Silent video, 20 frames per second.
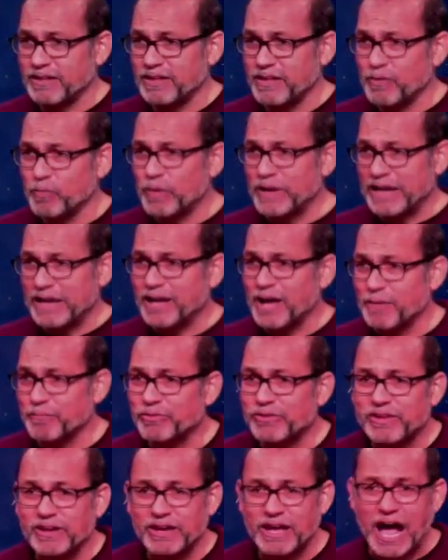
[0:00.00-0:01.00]
when it comes
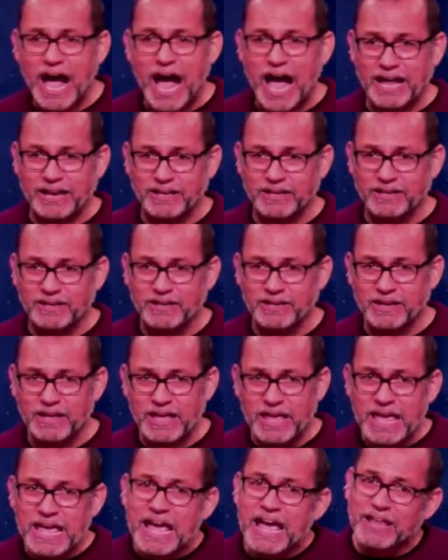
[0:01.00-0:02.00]
to God.
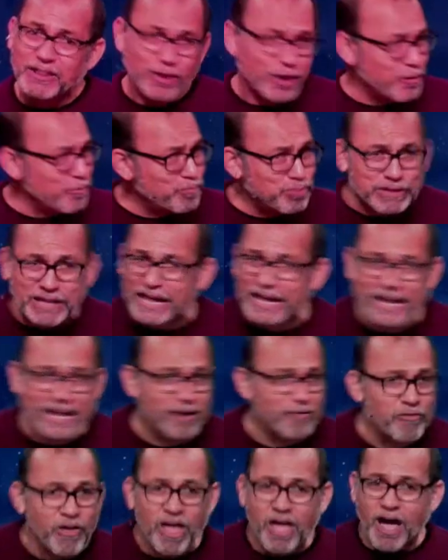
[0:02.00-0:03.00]
And there are plenty
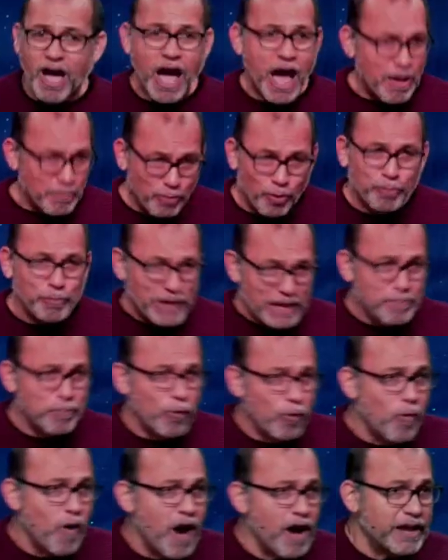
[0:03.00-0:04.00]
of humble
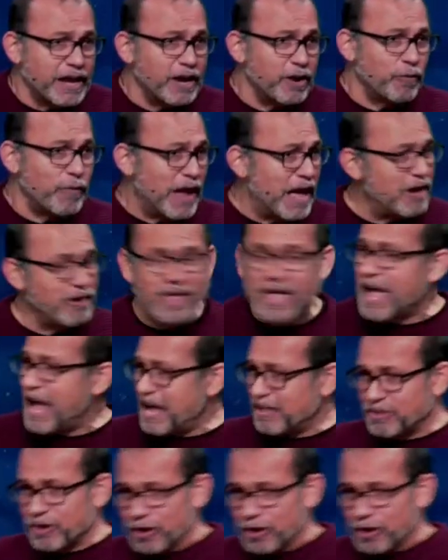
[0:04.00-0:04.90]
people walking around, and there